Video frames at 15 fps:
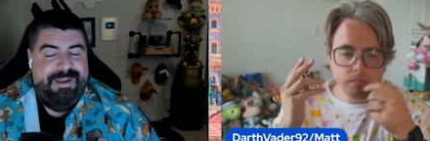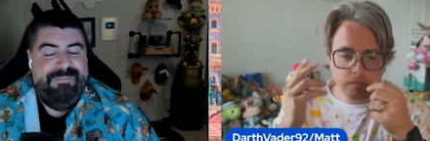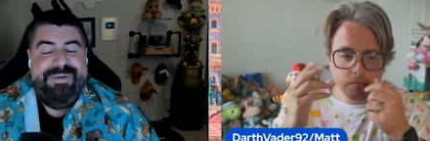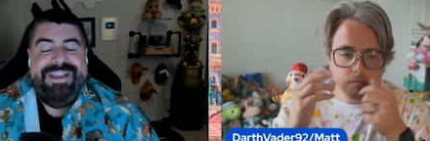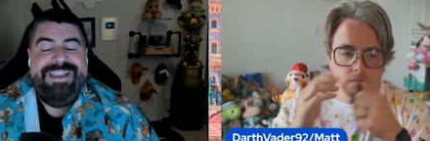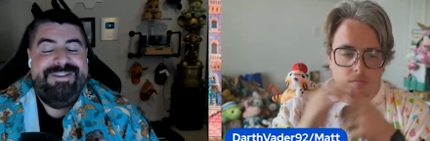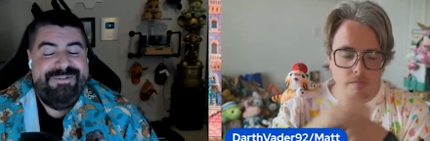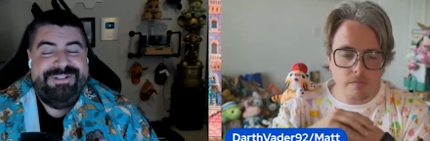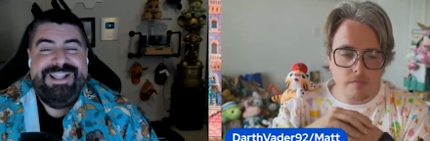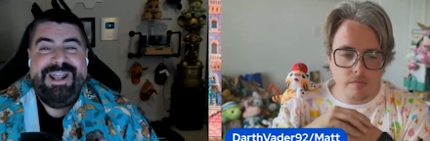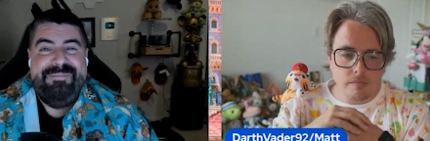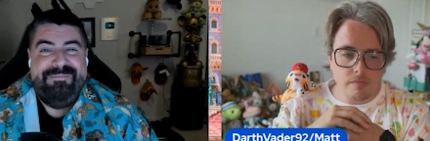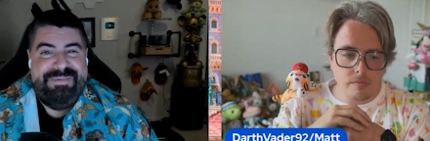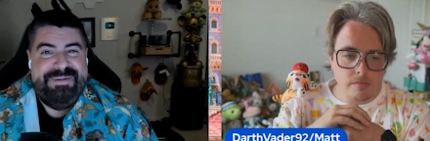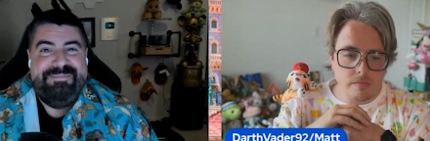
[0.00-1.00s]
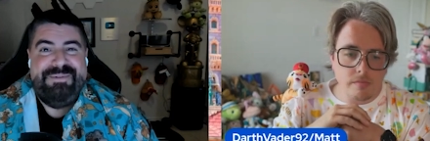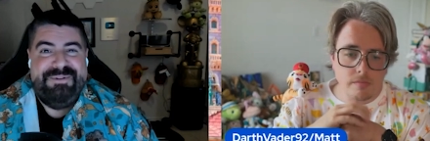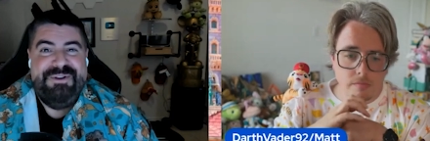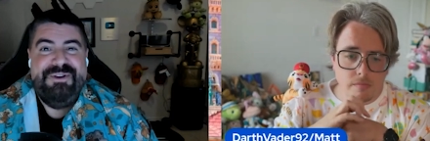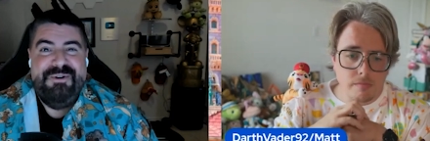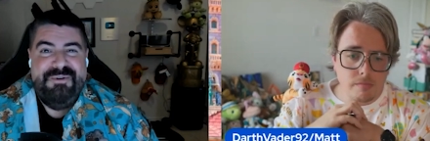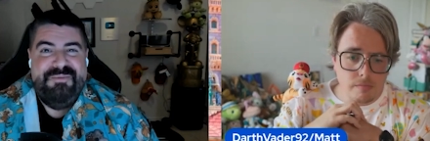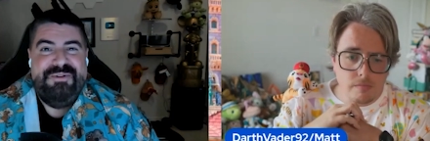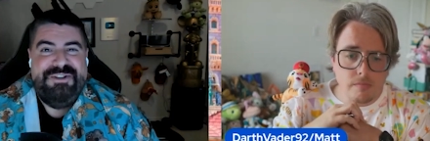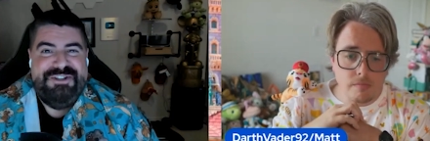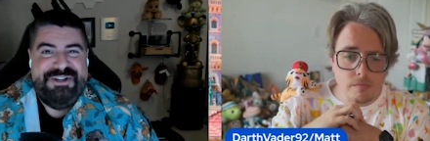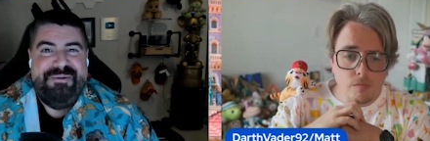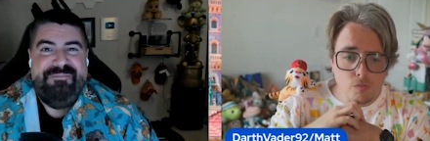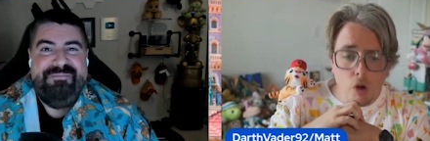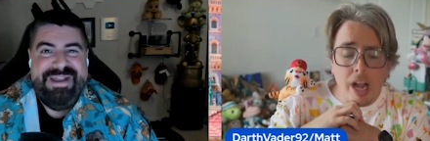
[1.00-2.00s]
Speaker 1: I bet you a lot of people would
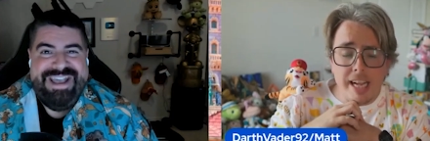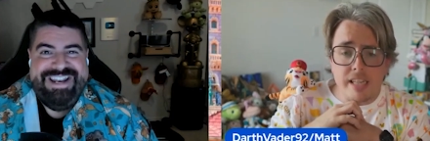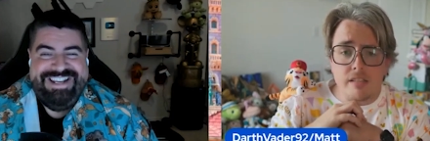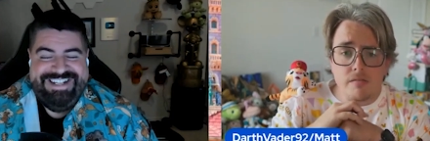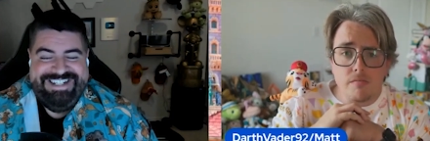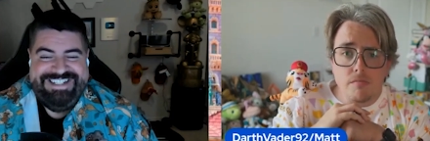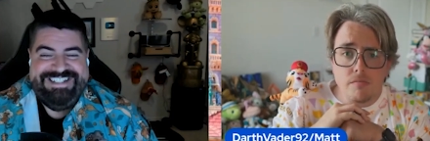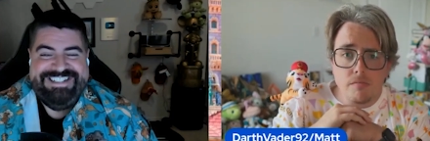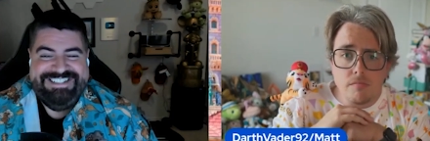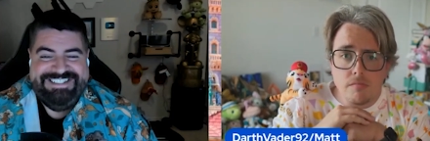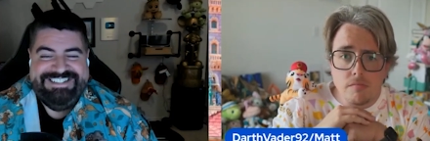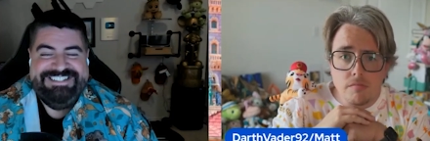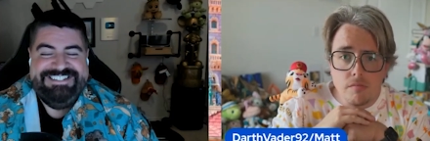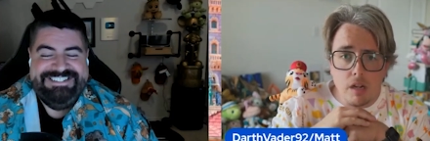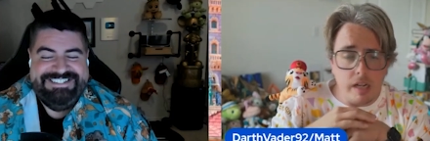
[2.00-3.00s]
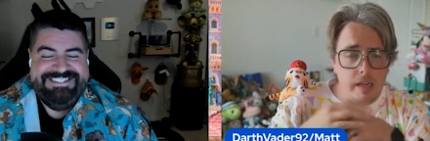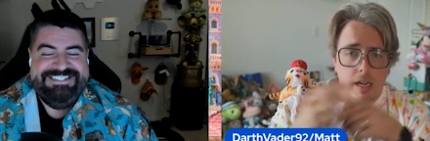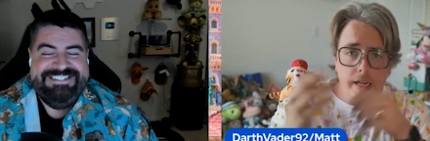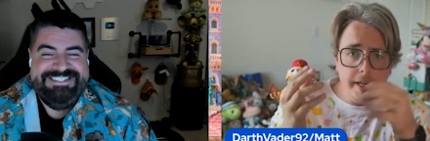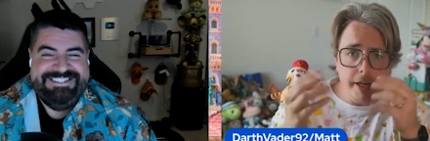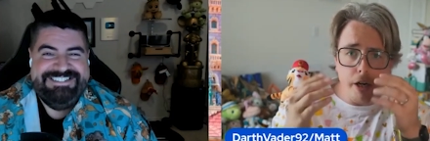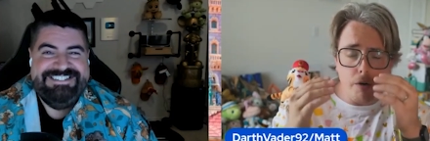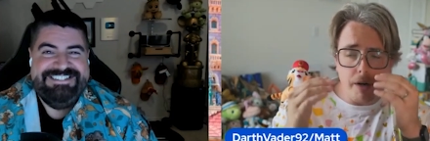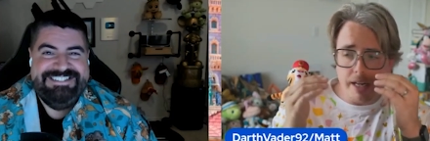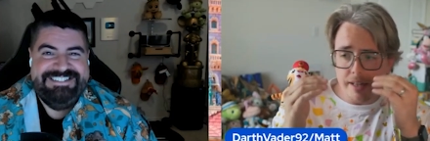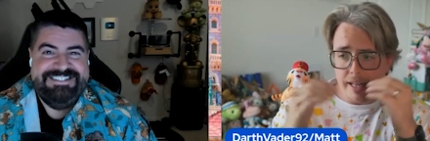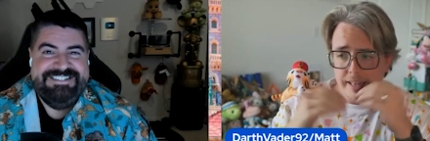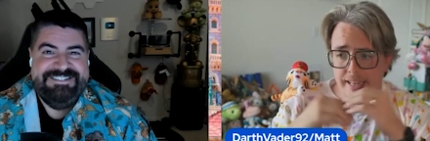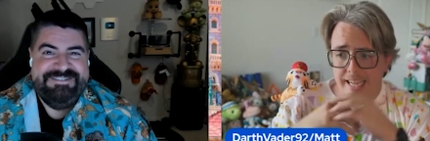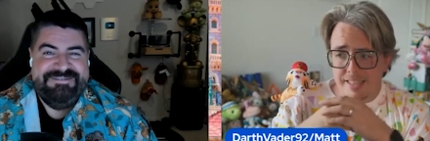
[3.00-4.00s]
Speaker 2: jump at it. Right. You know,
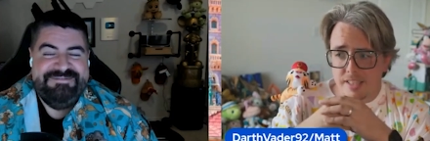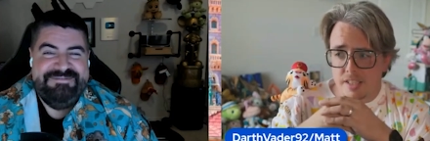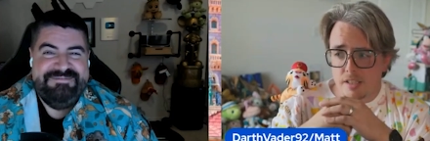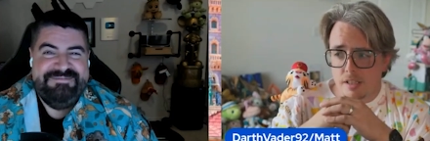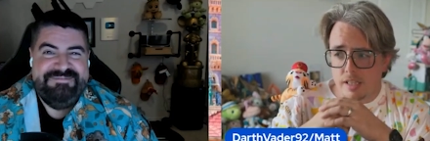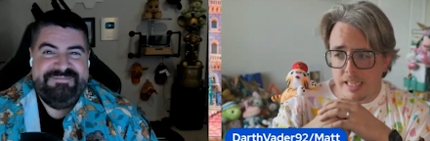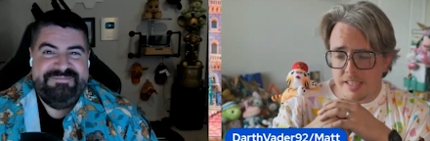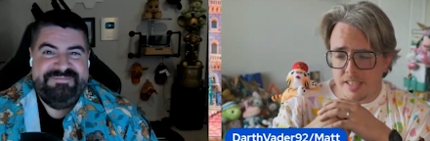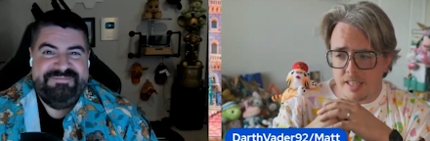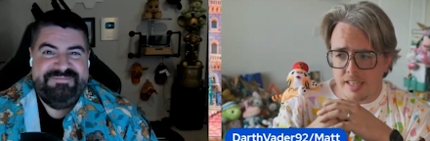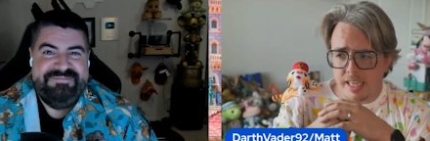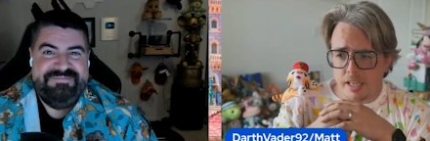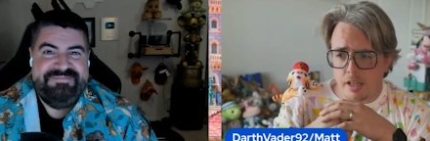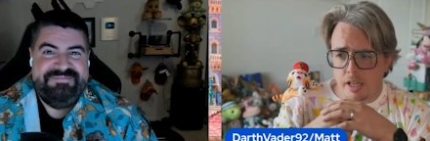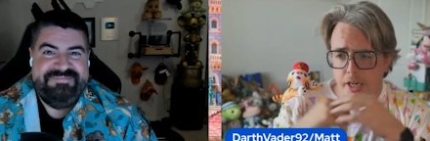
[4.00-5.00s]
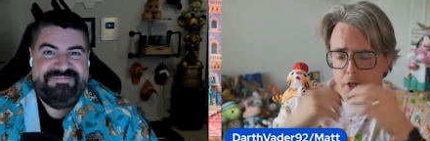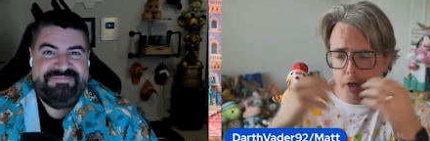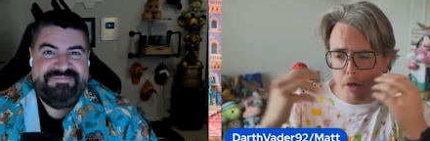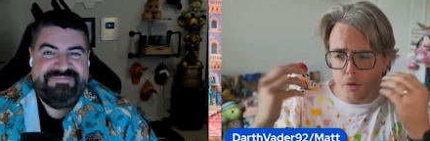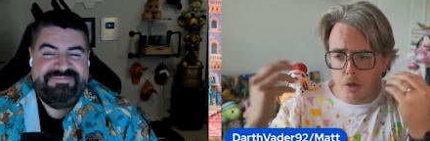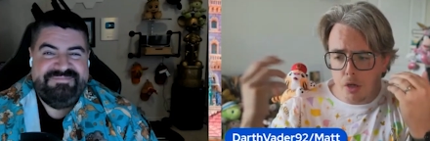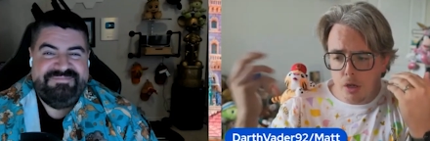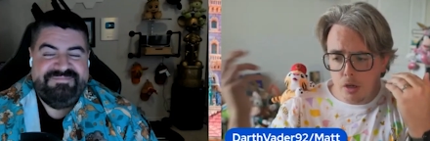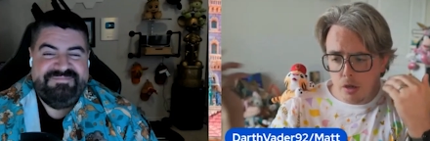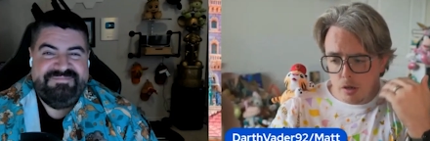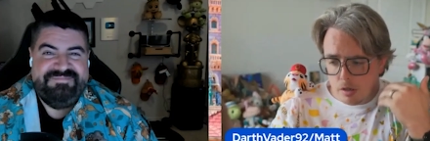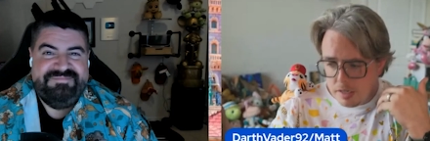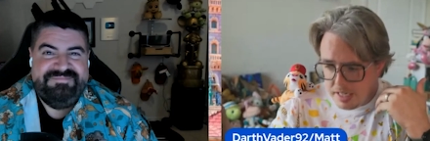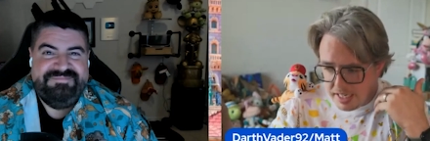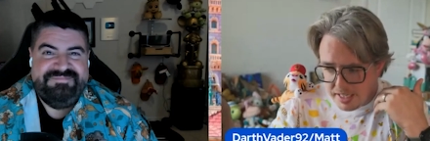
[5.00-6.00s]
and that's the thing. Like, you know,
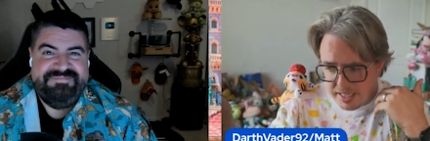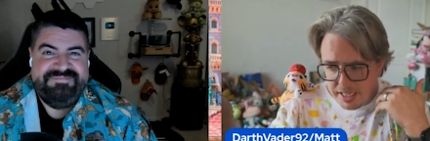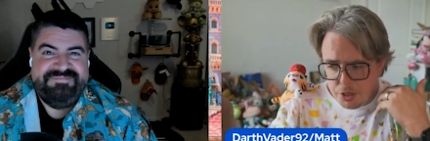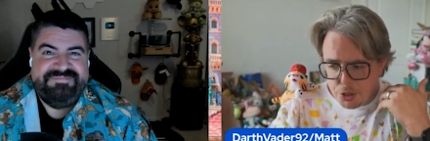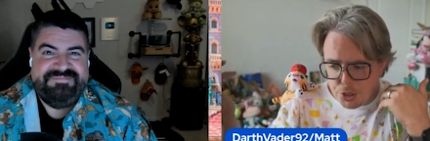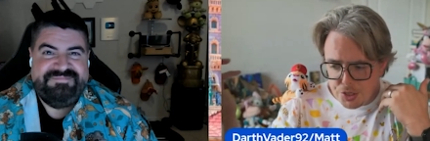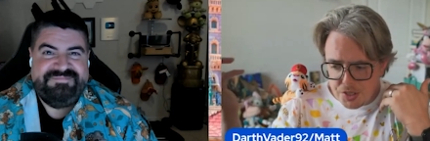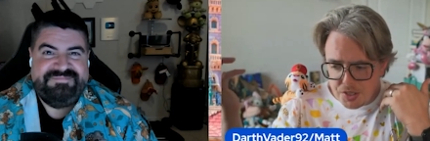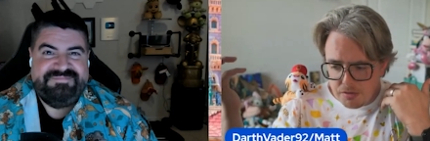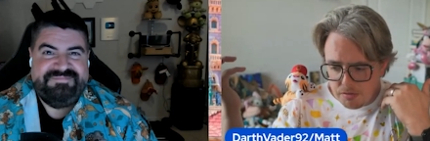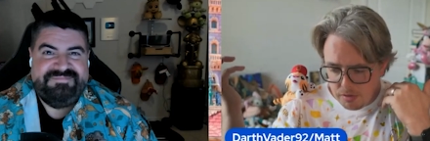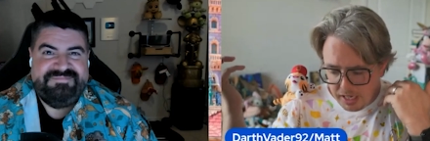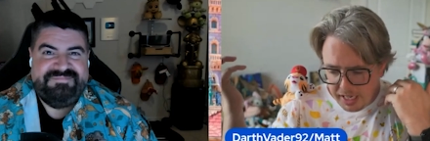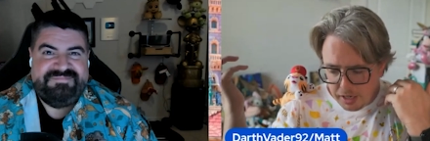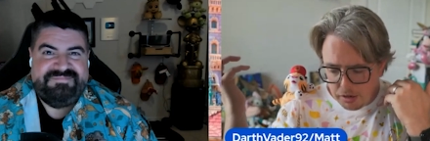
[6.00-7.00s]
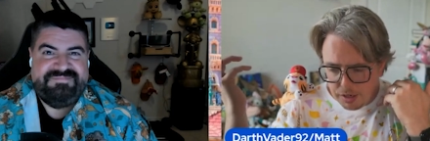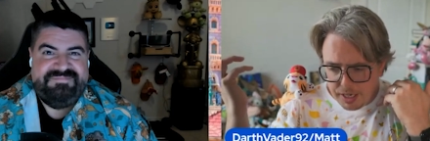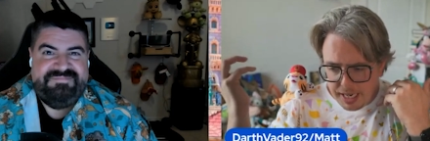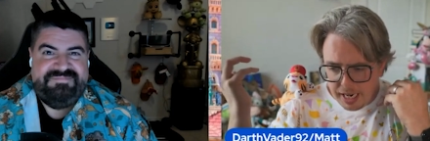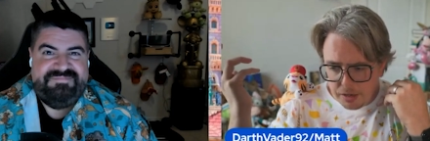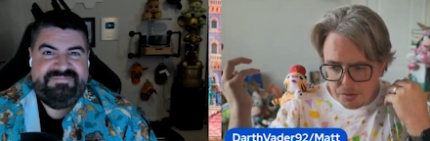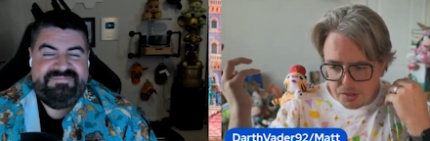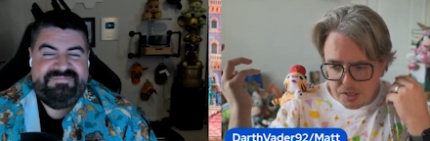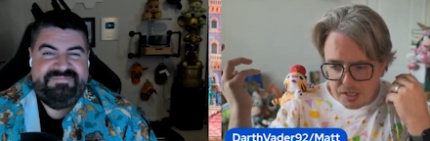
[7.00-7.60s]
Disney just here announced